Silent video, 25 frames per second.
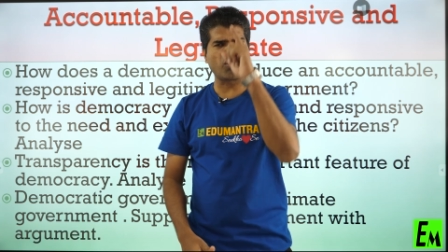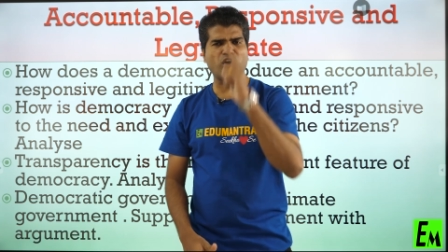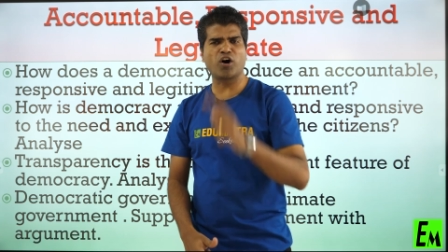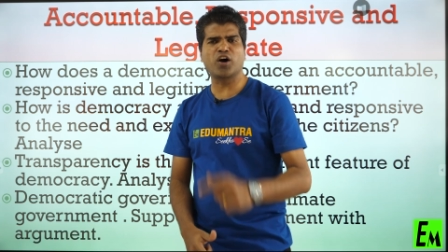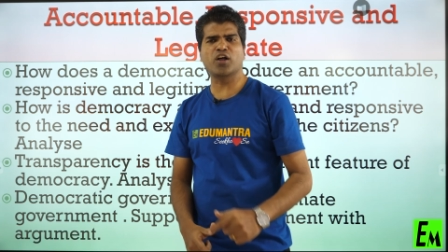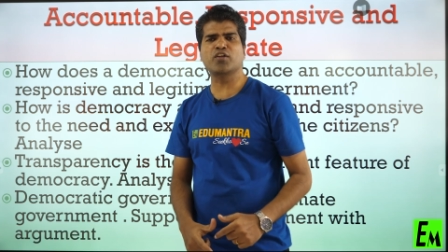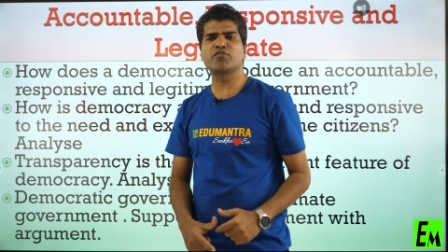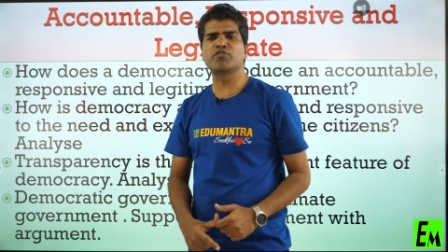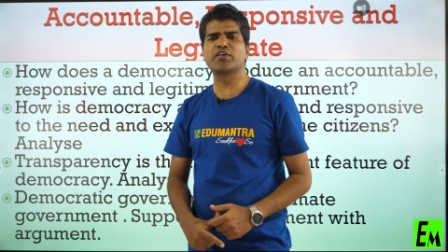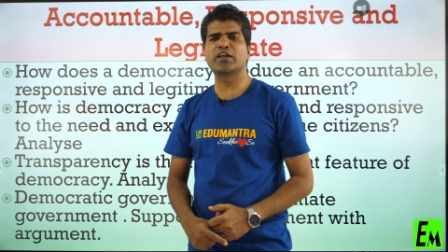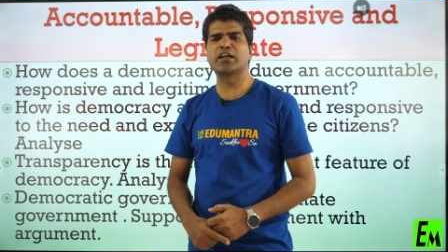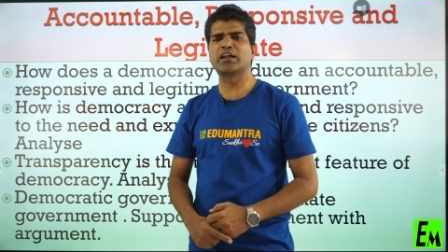
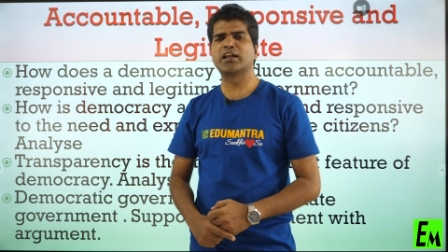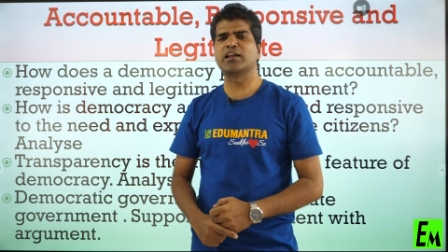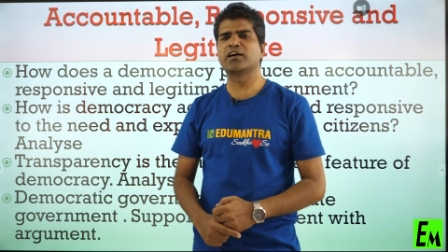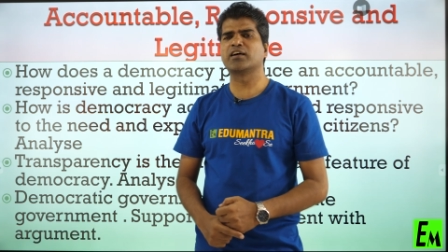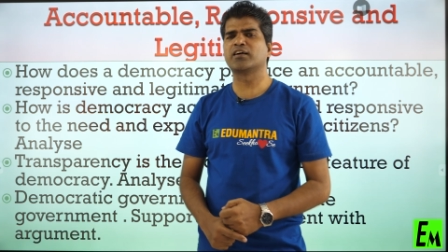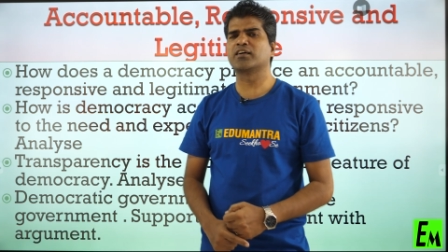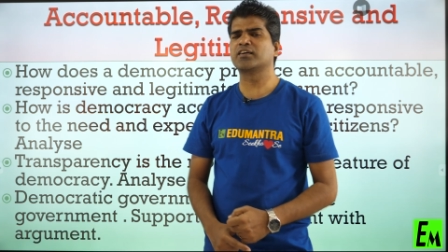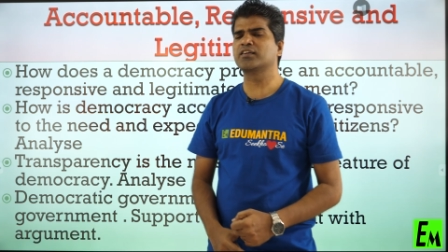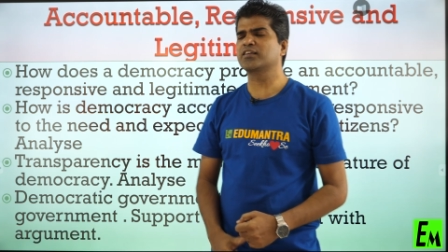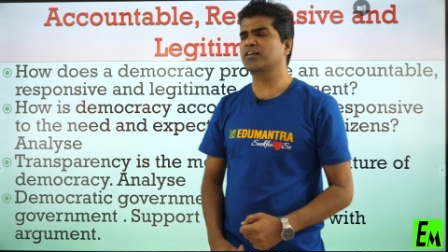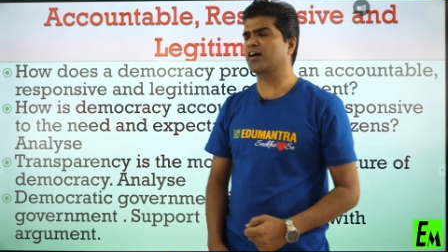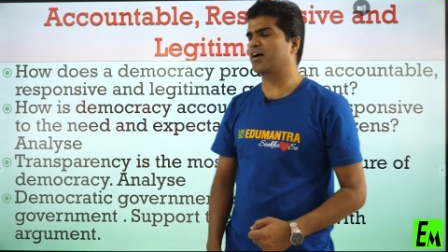all will
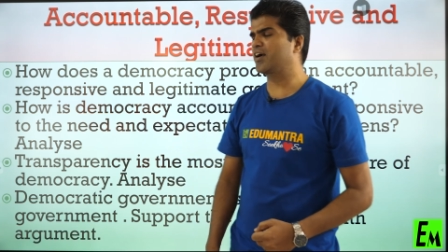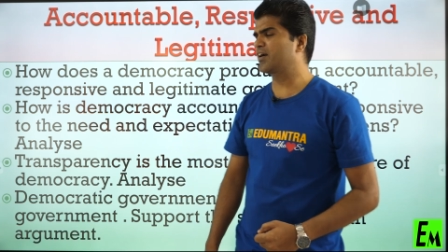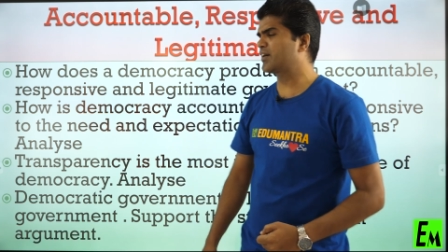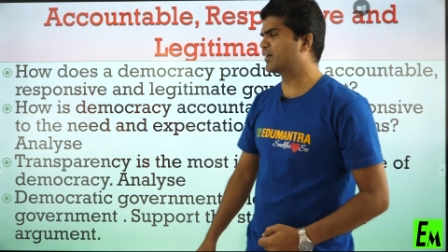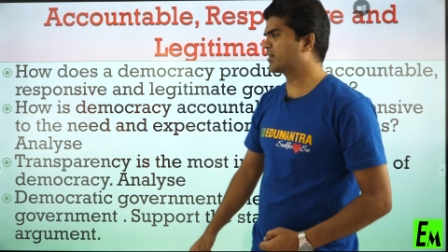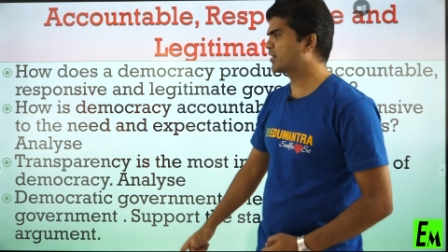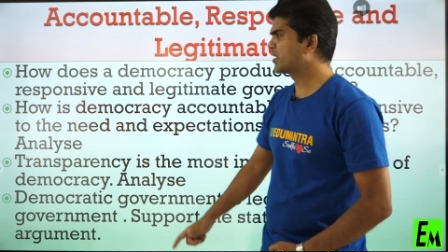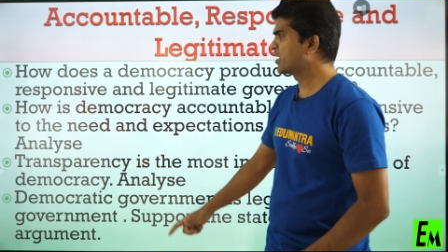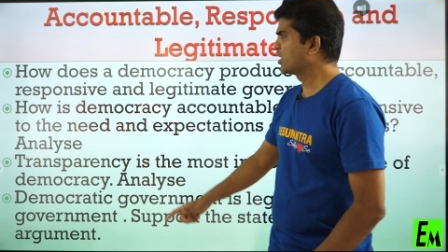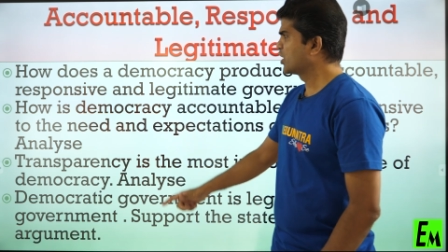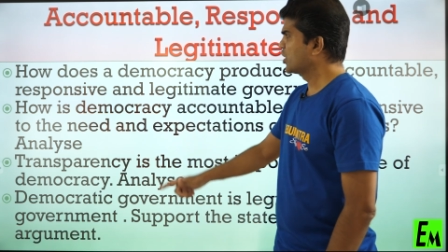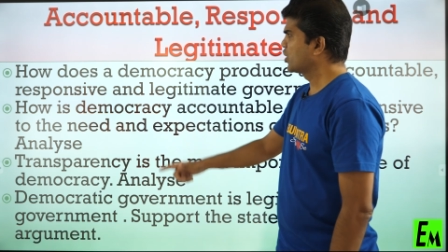learn
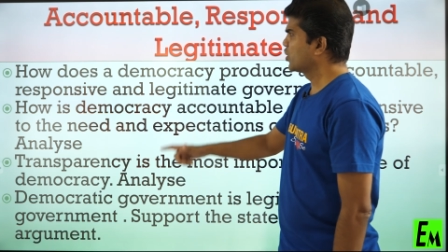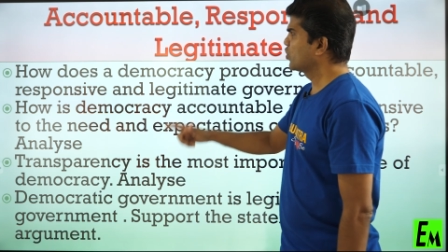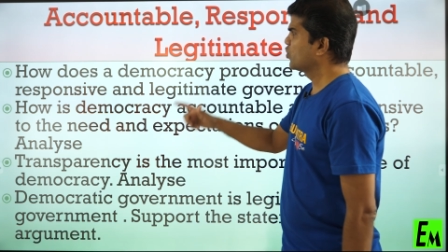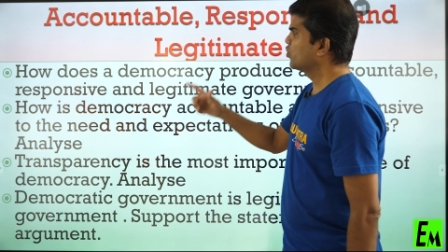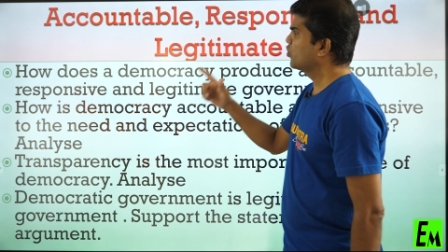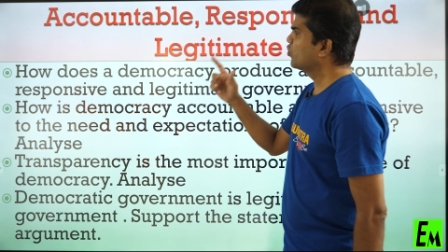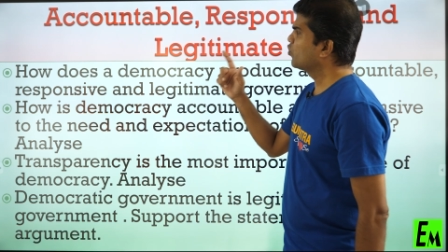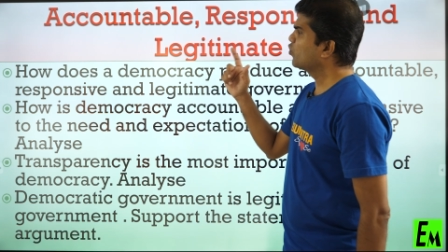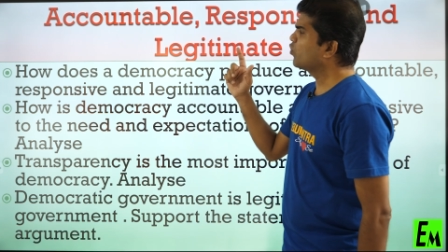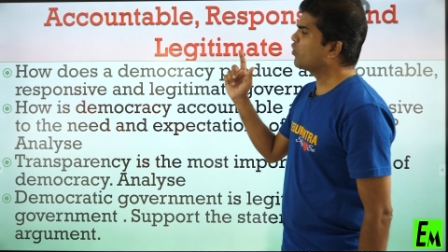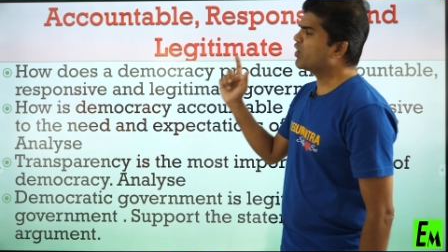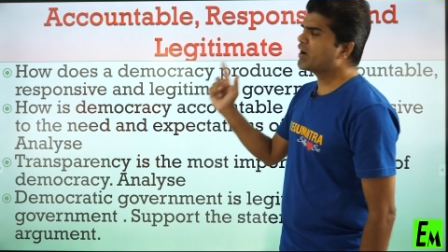that
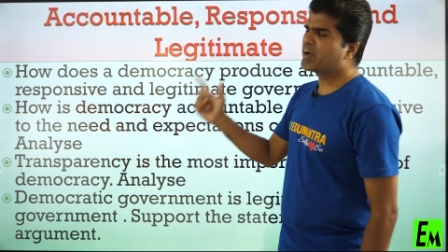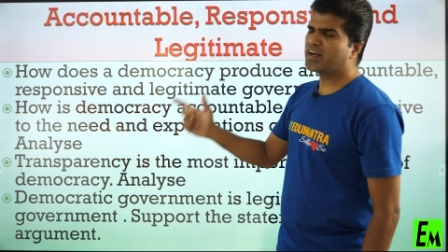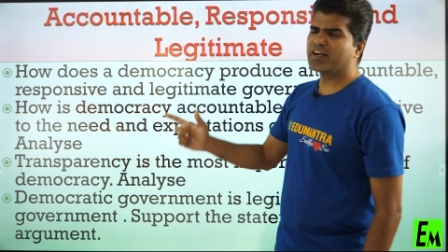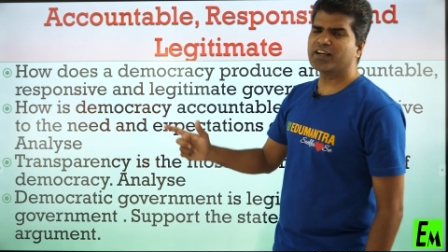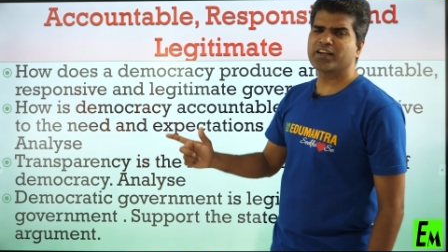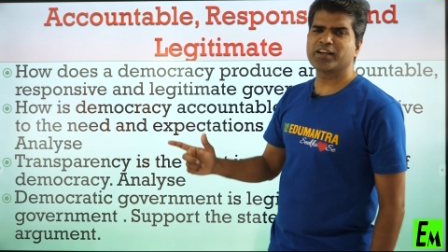why